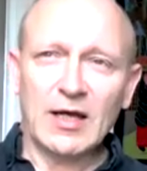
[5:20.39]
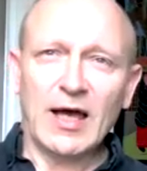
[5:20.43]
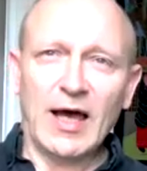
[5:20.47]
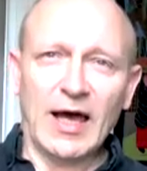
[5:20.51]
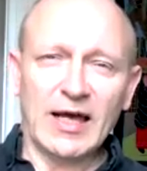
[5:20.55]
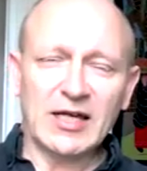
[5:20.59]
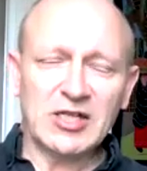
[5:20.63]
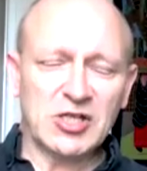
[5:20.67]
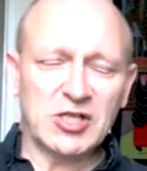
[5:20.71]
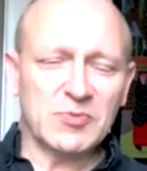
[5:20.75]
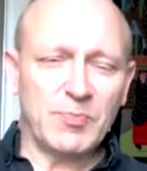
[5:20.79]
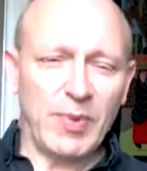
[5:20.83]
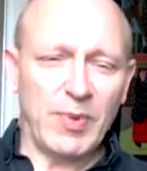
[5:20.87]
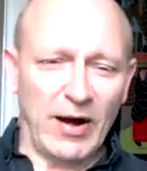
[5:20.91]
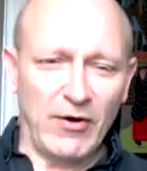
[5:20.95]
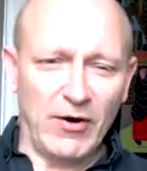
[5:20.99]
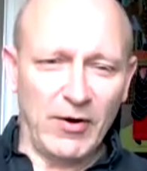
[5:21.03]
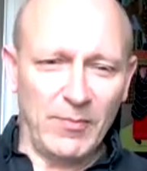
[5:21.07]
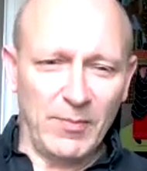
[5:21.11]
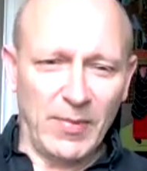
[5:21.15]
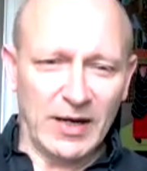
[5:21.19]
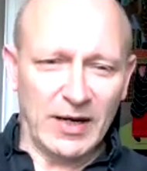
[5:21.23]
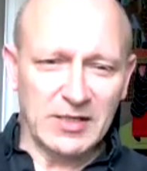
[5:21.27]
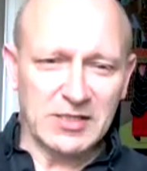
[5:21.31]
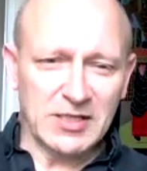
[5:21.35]

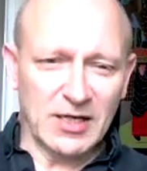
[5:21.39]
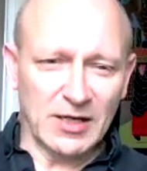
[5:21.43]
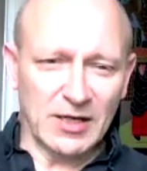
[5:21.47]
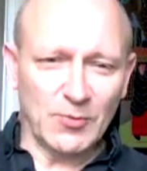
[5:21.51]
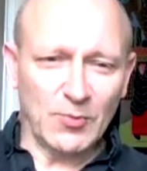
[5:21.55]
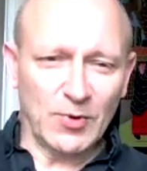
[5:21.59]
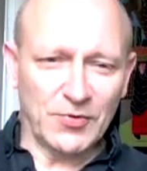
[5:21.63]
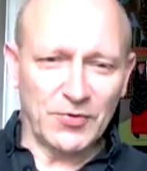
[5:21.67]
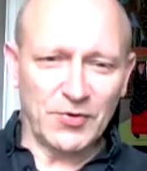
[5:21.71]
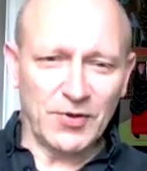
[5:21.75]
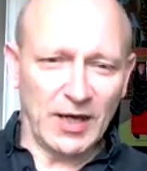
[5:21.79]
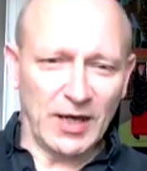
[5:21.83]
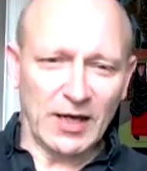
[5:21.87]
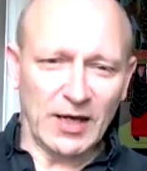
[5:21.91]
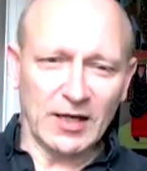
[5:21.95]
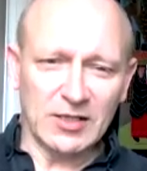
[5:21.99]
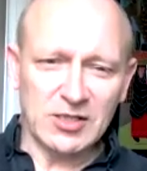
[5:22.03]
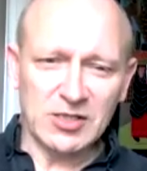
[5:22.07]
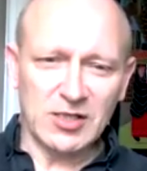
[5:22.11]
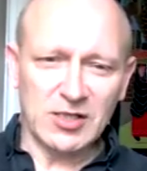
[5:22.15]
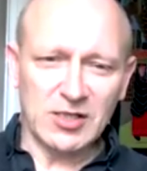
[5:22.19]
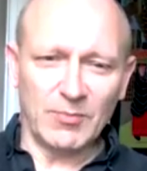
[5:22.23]
experimenting with things.